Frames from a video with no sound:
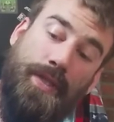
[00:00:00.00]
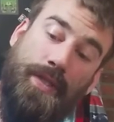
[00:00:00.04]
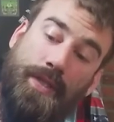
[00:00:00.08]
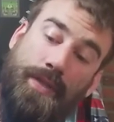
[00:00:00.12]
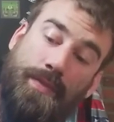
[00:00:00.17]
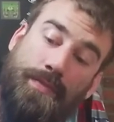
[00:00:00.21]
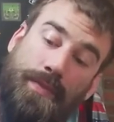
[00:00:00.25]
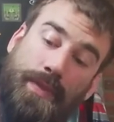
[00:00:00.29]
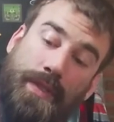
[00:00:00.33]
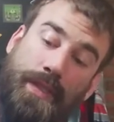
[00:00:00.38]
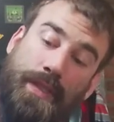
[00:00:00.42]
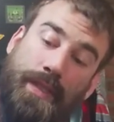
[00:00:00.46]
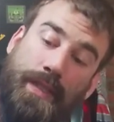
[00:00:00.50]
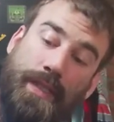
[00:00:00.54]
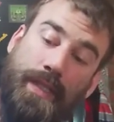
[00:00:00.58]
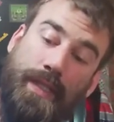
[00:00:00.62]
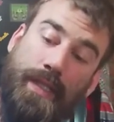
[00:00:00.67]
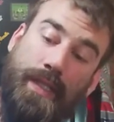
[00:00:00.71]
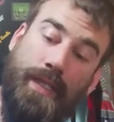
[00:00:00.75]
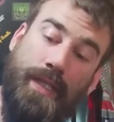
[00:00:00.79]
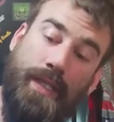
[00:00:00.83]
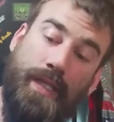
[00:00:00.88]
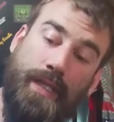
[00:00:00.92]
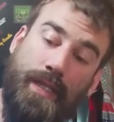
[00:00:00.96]
up
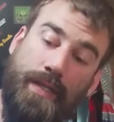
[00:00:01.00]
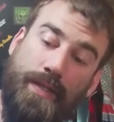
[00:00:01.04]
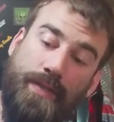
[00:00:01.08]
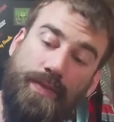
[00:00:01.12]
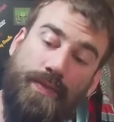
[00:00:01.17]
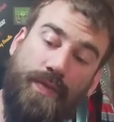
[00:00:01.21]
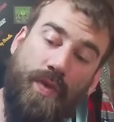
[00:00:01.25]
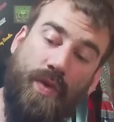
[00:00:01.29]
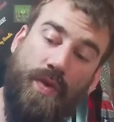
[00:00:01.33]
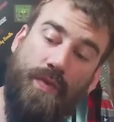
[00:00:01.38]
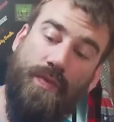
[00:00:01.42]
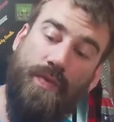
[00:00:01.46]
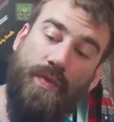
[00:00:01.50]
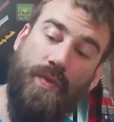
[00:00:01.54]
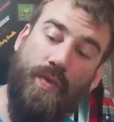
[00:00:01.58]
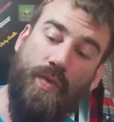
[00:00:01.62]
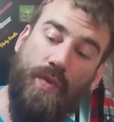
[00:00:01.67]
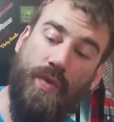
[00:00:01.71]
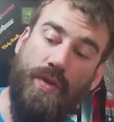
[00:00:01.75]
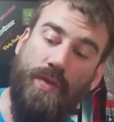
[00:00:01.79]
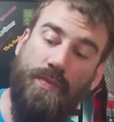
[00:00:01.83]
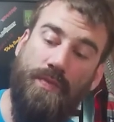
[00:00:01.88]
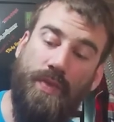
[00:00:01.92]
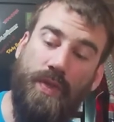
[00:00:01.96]
and as far
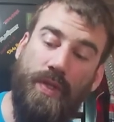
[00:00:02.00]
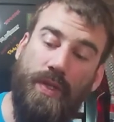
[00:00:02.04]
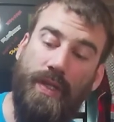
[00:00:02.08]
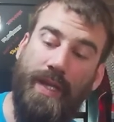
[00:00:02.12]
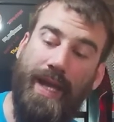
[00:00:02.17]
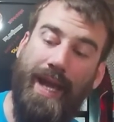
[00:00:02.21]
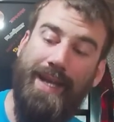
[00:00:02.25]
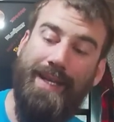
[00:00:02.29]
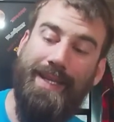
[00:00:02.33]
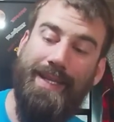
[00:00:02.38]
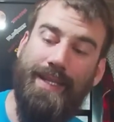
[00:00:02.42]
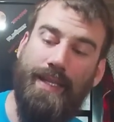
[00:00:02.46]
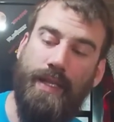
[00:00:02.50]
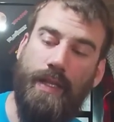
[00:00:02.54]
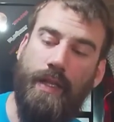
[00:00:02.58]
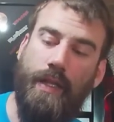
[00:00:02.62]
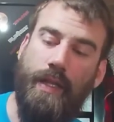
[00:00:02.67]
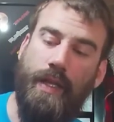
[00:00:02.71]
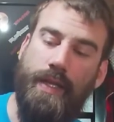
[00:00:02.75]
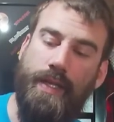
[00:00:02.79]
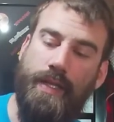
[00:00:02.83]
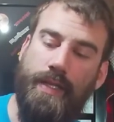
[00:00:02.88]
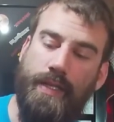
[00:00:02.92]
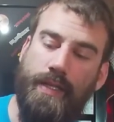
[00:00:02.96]
forward, but I didn't
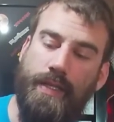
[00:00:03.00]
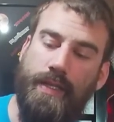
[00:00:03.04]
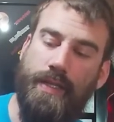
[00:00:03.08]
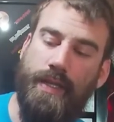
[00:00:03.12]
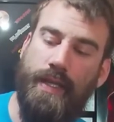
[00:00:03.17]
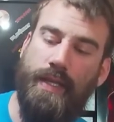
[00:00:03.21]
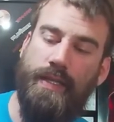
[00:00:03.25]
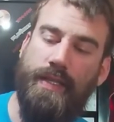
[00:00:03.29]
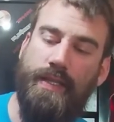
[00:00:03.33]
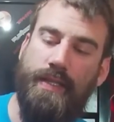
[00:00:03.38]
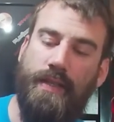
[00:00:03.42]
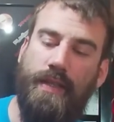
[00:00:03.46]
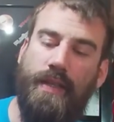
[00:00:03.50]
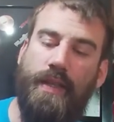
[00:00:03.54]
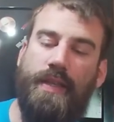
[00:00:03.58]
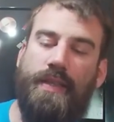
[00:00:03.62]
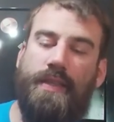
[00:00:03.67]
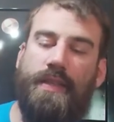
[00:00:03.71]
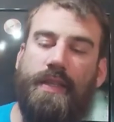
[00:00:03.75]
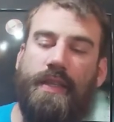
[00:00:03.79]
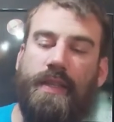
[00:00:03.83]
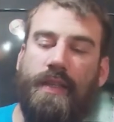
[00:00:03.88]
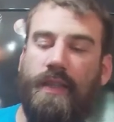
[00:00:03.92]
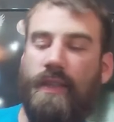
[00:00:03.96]
like it. I didn't like
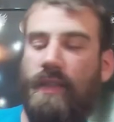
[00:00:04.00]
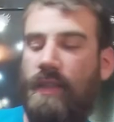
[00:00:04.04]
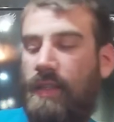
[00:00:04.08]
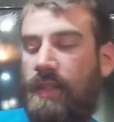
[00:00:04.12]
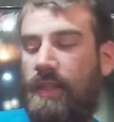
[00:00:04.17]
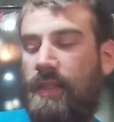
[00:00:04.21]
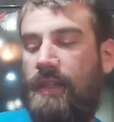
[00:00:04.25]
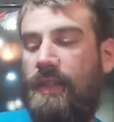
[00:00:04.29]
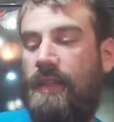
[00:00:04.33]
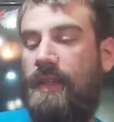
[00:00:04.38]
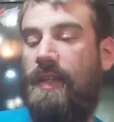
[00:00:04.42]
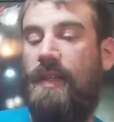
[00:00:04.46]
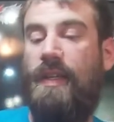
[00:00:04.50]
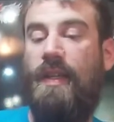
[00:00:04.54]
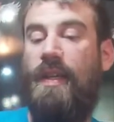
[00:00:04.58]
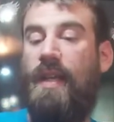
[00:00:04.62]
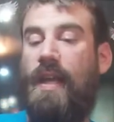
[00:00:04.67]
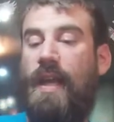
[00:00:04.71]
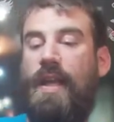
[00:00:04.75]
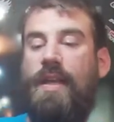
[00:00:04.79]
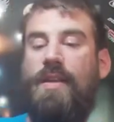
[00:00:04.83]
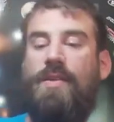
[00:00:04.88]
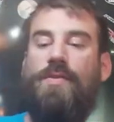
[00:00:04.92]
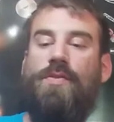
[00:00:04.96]
the
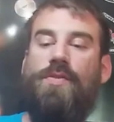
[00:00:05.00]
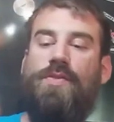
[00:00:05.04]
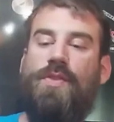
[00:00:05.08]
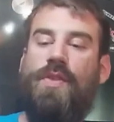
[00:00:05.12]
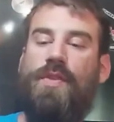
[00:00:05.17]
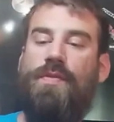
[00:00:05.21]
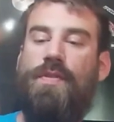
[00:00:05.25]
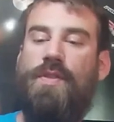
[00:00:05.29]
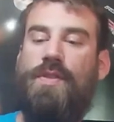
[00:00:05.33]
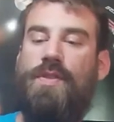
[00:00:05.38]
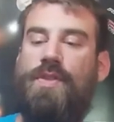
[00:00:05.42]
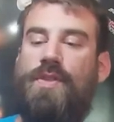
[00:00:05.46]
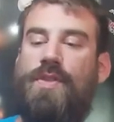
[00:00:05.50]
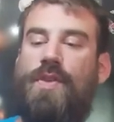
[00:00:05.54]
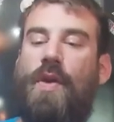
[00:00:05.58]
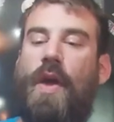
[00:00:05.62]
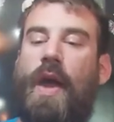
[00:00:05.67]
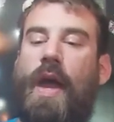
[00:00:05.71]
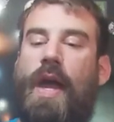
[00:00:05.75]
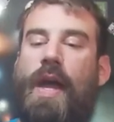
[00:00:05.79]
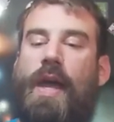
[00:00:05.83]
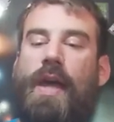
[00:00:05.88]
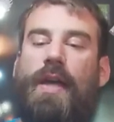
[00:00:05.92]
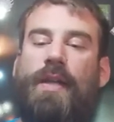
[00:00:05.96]
angles of it, so
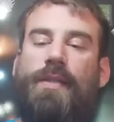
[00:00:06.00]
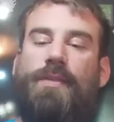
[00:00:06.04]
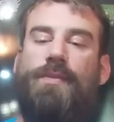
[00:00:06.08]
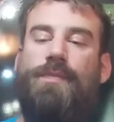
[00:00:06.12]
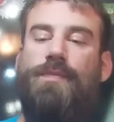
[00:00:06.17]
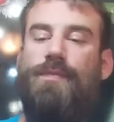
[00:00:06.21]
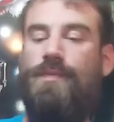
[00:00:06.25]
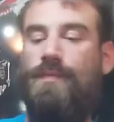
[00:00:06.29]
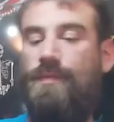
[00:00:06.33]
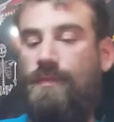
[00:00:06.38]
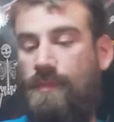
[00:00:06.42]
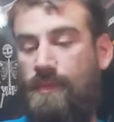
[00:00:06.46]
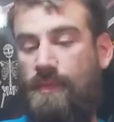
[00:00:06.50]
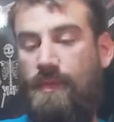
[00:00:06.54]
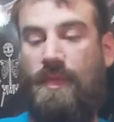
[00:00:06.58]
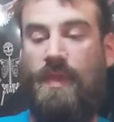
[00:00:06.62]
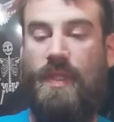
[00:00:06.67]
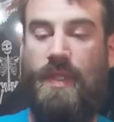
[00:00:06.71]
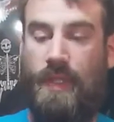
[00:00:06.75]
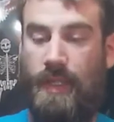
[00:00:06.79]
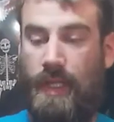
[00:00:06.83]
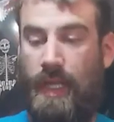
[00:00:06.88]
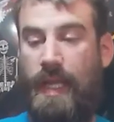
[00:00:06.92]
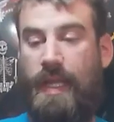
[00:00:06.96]

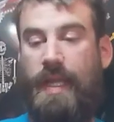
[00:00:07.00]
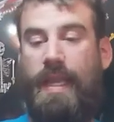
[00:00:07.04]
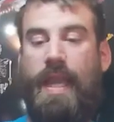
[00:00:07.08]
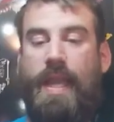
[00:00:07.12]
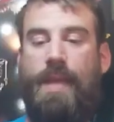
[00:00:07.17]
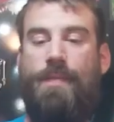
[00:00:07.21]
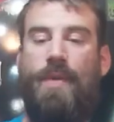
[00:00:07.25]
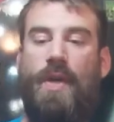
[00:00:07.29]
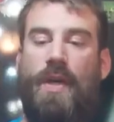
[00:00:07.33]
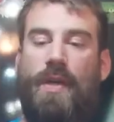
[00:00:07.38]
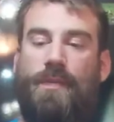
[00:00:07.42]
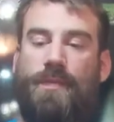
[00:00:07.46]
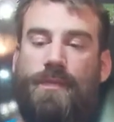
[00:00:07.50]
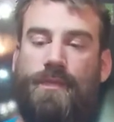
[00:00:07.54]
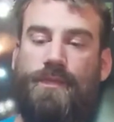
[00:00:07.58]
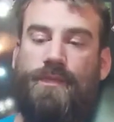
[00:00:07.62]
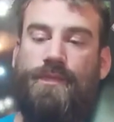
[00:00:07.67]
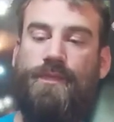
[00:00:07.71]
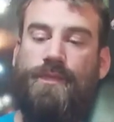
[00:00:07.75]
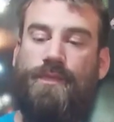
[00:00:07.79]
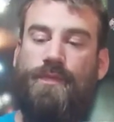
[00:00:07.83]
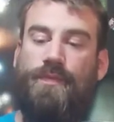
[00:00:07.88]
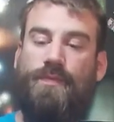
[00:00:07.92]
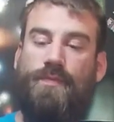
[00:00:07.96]
I came up
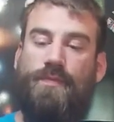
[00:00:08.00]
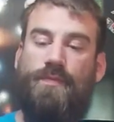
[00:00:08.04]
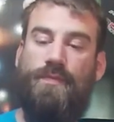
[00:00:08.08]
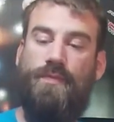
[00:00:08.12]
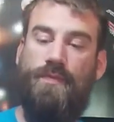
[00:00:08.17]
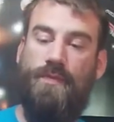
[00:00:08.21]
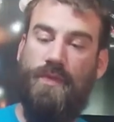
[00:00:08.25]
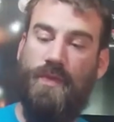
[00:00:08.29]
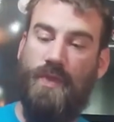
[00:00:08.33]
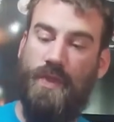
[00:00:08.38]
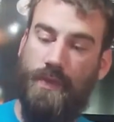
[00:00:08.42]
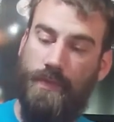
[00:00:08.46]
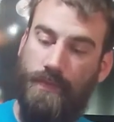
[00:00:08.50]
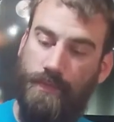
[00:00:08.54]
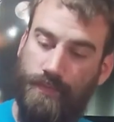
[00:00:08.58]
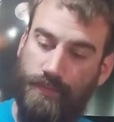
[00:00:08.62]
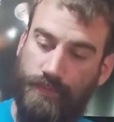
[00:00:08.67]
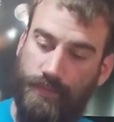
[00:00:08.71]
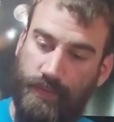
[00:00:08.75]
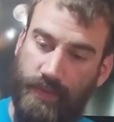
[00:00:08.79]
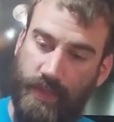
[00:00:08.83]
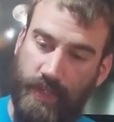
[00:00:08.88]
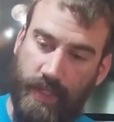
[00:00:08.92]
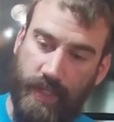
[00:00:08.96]

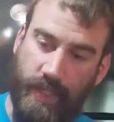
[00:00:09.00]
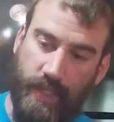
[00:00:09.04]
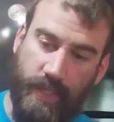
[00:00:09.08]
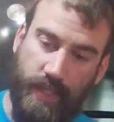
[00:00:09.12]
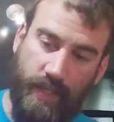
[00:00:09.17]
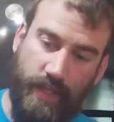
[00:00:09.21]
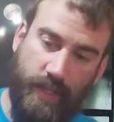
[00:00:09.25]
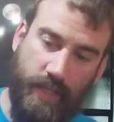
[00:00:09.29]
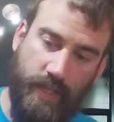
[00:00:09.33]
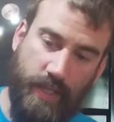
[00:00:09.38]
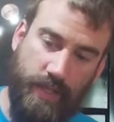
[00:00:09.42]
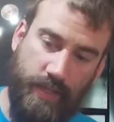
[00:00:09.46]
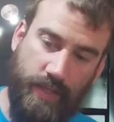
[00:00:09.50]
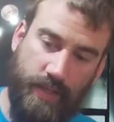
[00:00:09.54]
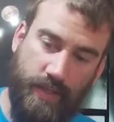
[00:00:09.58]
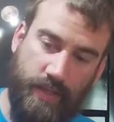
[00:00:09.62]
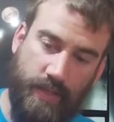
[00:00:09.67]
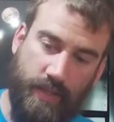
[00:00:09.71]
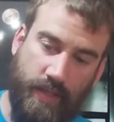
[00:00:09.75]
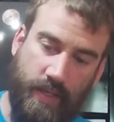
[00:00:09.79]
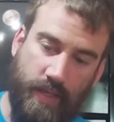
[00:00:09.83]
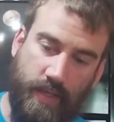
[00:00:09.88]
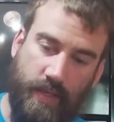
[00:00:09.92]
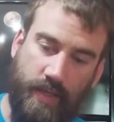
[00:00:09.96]
to this
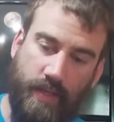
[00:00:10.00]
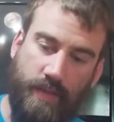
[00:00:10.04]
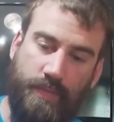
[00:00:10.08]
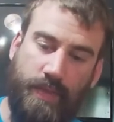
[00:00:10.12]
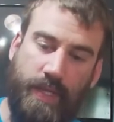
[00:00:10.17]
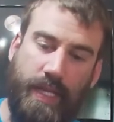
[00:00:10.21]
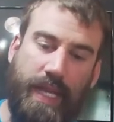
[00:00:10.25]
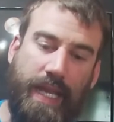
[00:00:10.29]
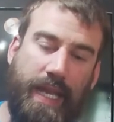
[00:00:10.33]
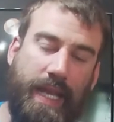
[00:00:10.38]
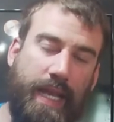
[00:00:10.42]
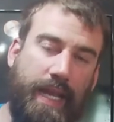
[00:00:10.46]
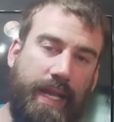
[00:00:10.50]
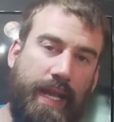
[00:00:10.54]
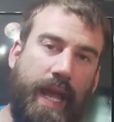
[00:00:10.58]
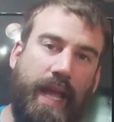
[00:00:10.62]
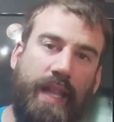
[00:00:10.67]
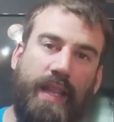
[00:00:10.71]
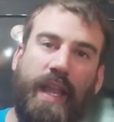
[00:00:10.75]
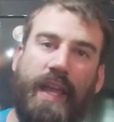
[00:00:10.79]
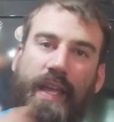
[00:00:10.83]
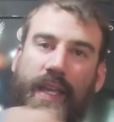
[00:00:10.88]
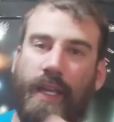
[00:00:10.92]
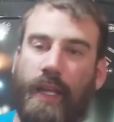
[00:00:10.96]
setup and I
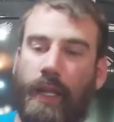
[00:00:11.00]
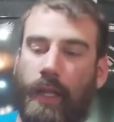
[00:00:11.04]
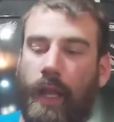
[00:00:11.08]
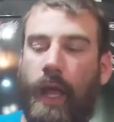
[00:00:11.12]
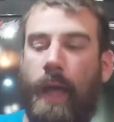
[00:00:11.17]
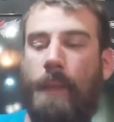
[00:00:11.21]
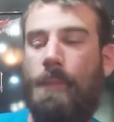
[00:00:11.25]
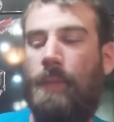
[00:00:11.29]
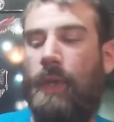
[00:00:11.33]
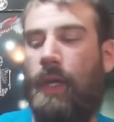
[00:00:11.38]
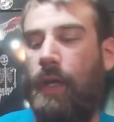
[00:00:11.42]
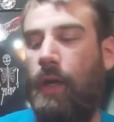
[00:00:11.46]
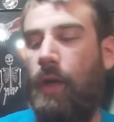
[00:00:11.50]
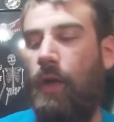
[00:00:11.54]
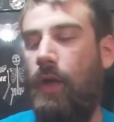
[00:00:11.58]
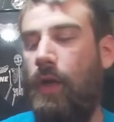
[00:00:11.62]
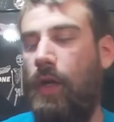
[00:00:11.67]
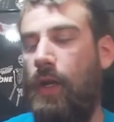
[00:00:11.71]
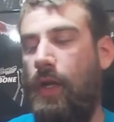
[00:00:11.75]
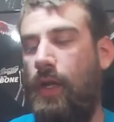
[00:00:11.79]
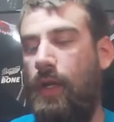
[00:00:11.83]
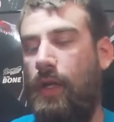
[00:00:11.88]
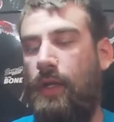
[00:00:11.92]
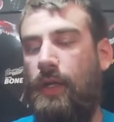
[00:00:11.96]
like it a lot better.
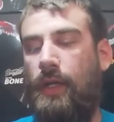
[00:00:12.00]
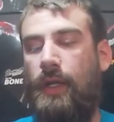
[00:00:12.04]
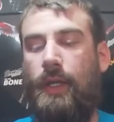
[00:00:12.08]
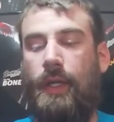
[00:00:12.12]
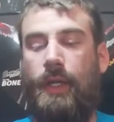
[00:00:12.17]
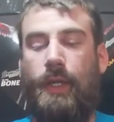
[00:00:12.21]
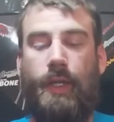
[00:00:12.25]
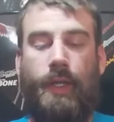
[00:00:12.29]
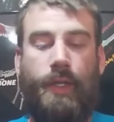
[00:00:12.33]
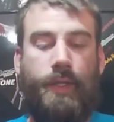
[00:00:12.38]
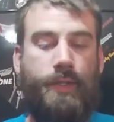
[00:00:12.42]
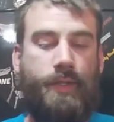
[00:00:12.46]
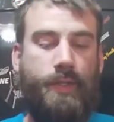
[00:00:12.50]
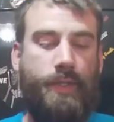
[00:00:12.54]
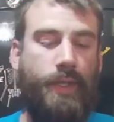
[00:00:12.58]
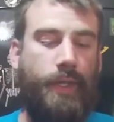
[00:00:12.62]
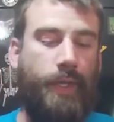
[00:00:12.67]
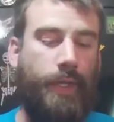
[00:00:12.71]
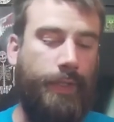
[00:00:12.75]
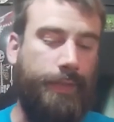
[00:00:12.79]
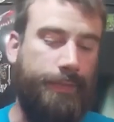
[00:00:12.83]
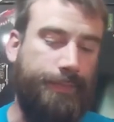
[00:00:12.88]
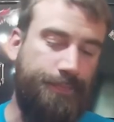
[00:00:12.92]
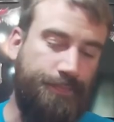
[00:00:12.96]

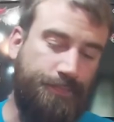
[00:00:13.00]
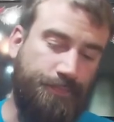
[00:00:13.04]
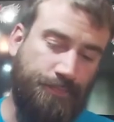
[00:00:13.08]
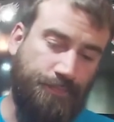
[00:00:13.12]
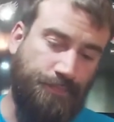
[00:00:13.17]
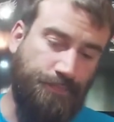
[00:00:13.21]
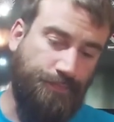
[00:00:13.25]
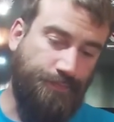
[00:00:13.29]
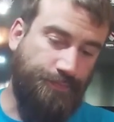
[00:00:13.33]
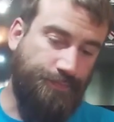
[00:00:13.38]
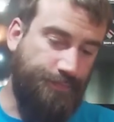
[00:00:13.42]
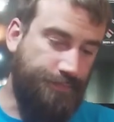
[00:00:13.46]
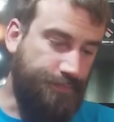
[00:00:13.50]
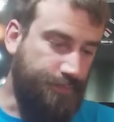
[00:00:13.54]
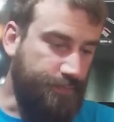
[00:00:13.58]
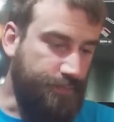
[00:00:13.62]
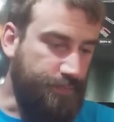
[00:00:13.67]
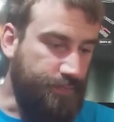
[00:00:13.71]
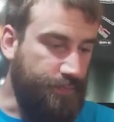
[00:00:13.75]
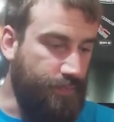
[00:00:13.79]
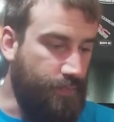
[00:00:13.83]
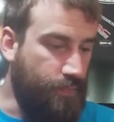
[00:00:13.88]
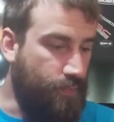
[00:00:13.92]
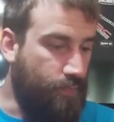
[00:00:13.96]
So
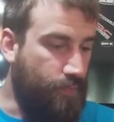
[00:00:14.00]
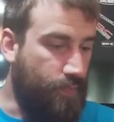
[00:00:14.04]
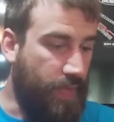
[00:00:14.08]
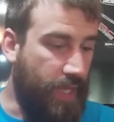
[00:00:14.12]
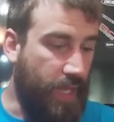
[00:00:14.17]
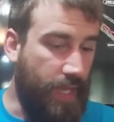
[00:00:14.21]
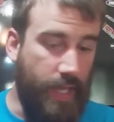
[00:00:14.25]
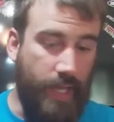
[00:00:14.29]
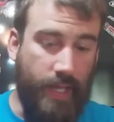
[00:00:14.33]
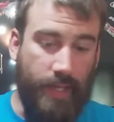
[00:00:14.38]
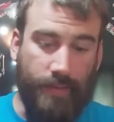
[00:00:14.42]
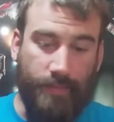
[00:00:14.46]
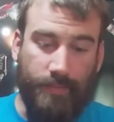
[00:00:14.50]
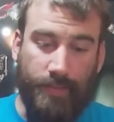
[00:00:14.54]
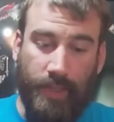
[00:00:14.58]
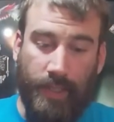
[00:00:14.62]
yeah,